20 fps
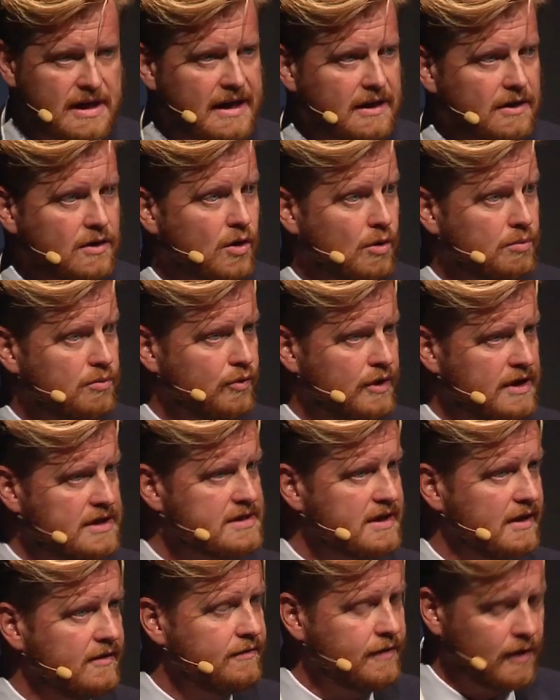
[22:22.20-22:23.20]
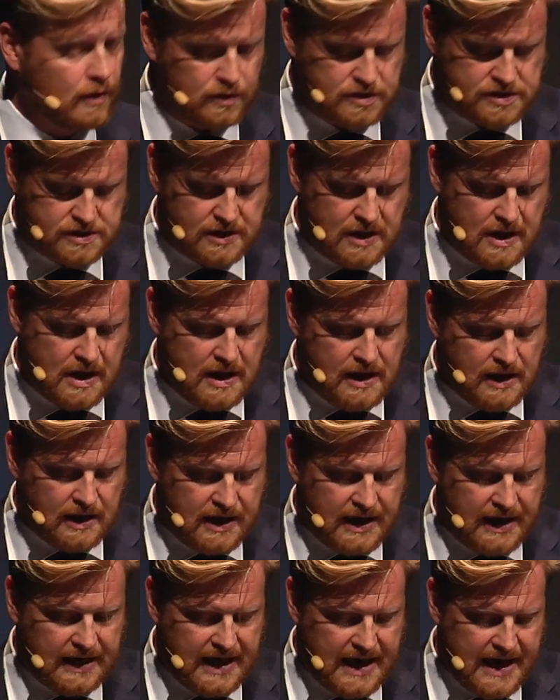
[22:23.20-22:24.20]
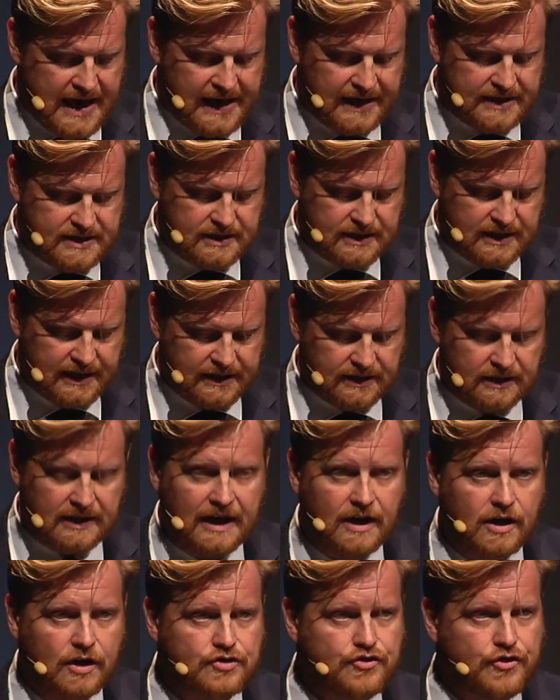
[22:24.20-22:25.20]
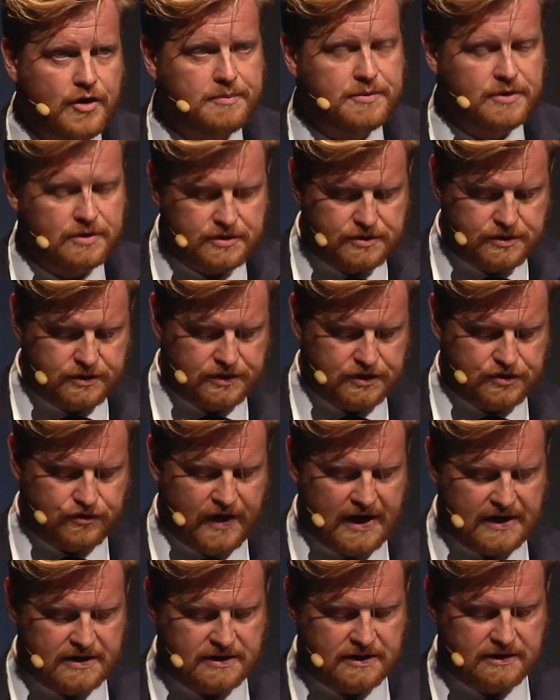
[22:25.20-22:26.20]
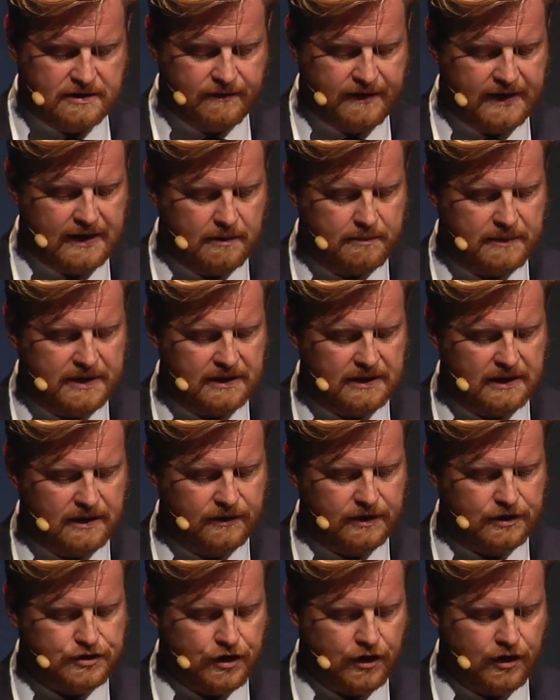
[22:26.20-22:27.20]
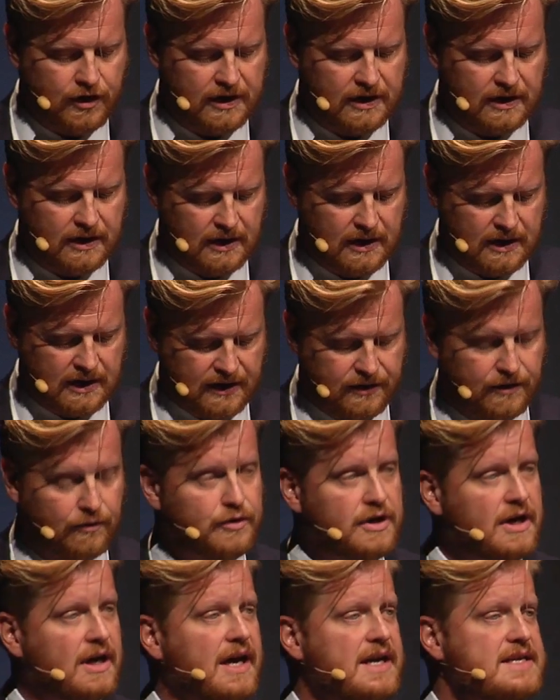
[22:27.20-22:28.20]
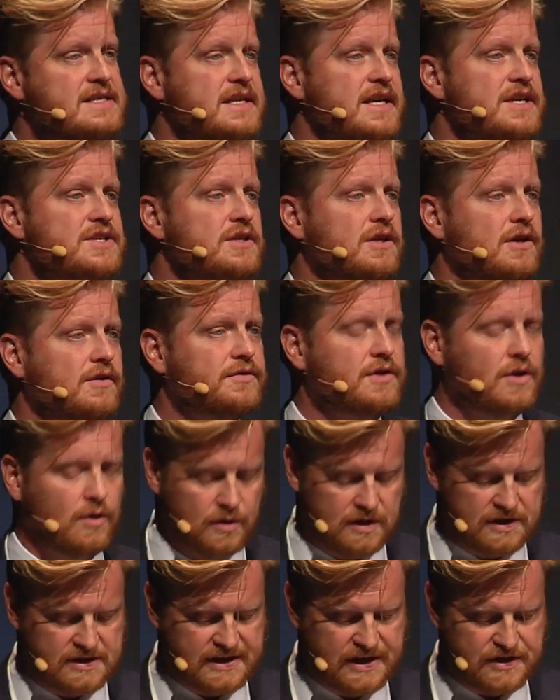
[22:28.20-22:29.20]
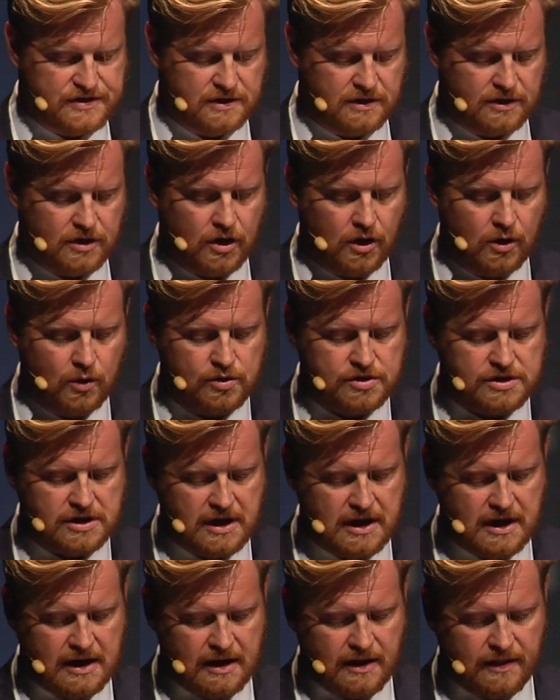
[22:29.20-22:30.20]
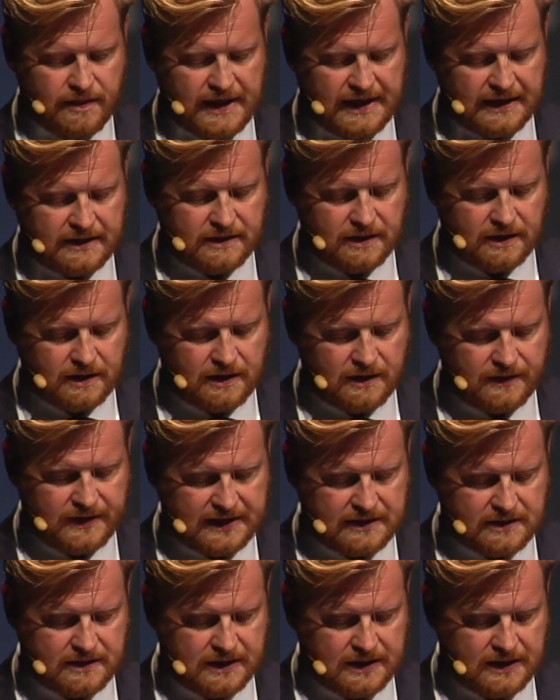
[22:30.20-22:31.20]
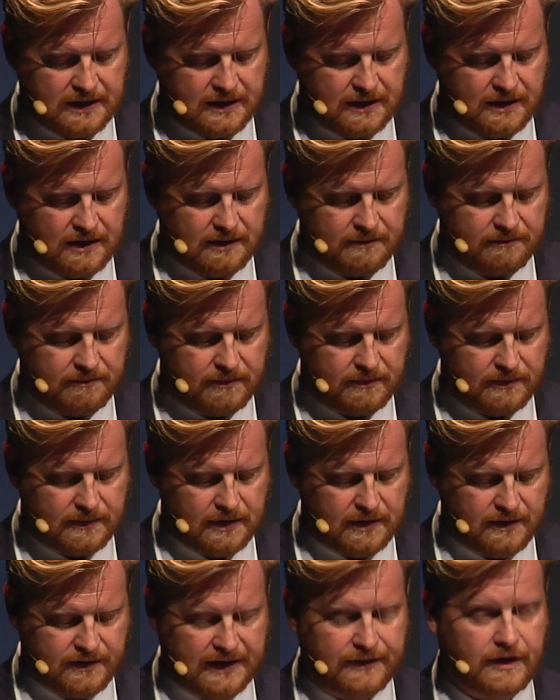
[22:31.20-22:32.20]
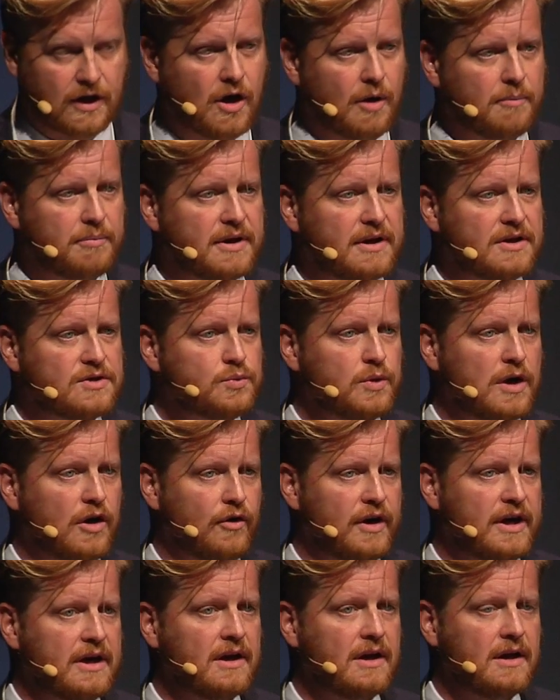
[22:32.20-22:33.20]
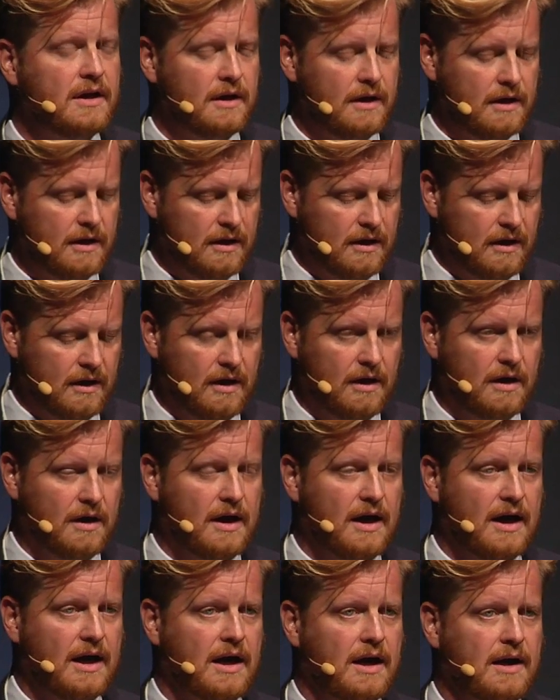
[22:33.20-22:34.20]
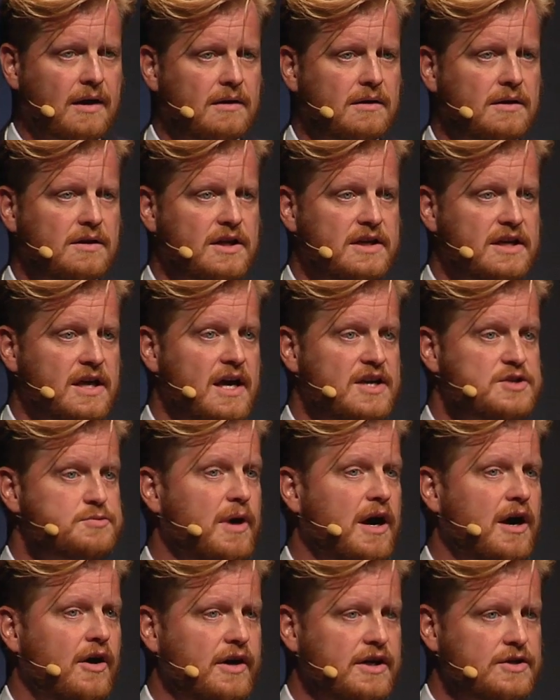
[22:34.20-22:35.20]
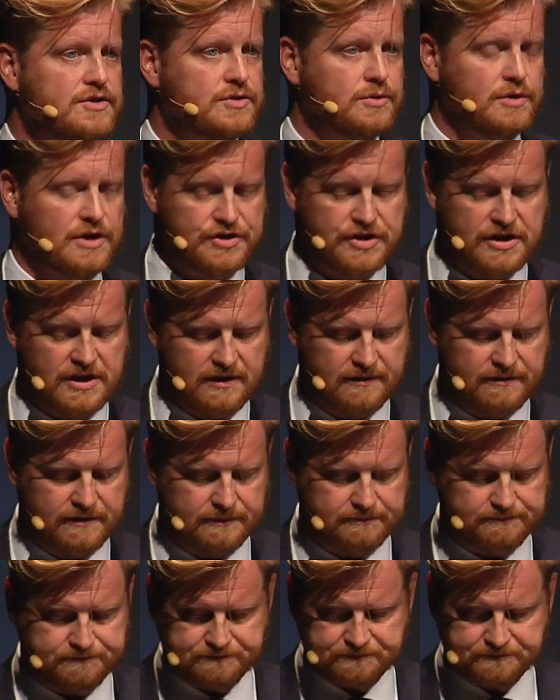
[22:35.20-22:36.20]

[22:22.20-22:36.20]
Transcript: and corporate real estate folks can add and contribute to the strategy development and the journey and the realization of the organizational goals that the companies we are in are aspiring to achieve.